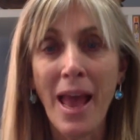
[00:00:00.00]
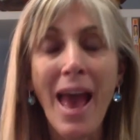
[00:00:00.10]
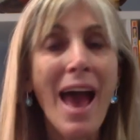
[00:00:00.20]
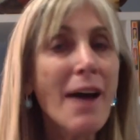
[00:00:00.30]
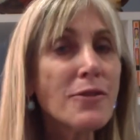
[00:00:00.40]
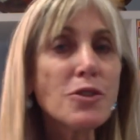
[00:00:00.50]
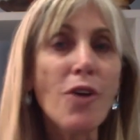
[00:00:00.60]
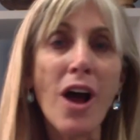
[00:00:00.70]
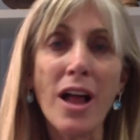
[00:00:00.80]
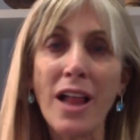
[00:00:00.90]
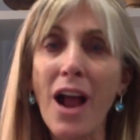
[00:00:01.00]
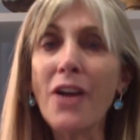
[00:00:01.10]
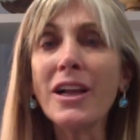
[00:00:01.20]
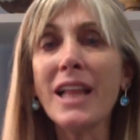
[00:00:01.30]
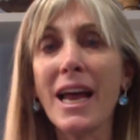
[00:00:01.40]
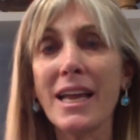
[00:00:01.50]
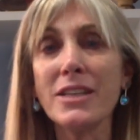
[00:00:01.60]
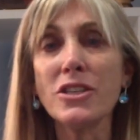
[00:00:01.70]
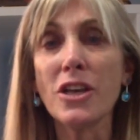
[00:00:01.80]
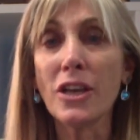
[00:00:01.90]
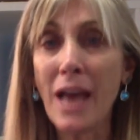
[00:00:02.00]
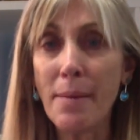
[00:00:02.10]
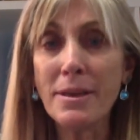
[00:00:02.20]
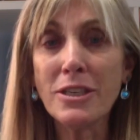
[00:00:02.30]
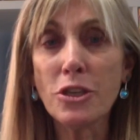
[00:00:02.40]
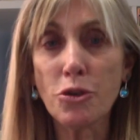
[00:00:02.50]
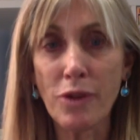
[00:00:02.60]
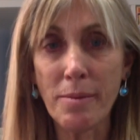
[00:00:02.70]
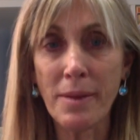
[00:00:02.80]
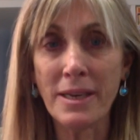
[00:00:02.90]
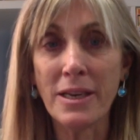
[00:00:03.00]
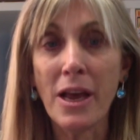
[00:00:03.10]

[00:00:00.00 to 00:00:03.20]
After all, our clients come into treatment